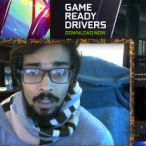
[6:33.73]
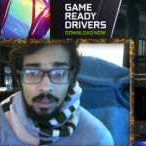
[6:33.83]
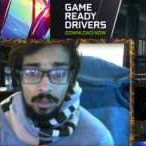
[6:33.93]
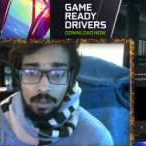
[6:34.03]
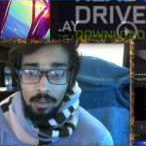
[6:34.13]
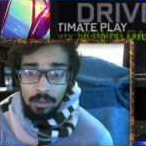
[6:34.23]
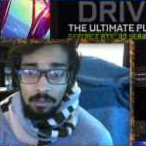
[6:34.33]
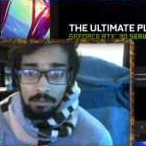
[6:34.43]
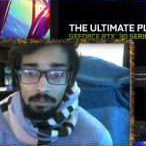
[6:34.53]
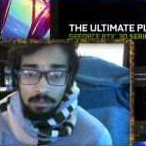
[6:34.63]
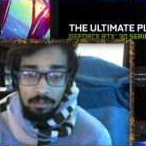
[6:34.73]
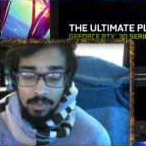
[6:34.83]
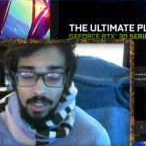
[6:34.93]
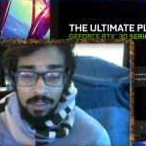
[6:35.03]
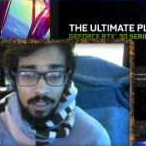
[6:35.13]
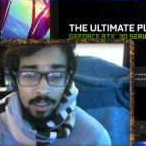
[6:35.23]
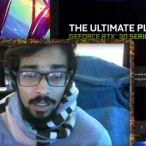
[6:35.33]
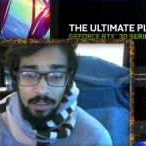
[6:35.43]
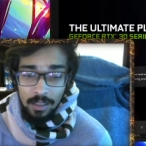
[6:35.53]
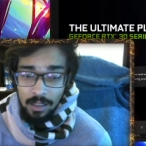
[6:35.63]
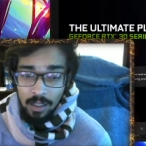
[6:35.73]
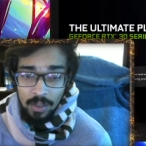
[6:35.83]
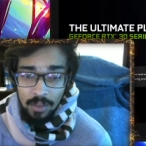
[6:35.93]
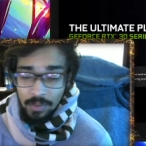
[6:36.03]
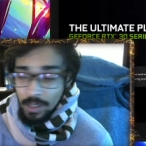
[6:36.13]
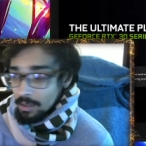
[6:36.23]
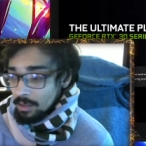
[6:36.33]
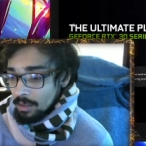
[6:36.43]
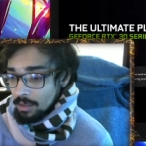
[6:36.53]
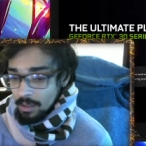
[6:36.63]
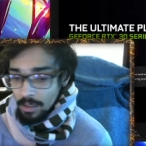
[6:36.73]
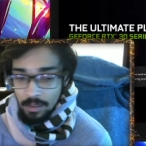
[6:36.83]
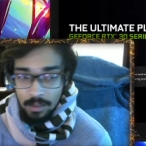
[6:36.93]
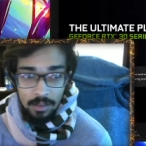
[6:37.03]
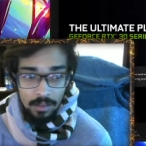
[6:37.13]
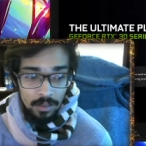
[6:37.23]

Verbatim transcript: so that's it guys that's how we fix this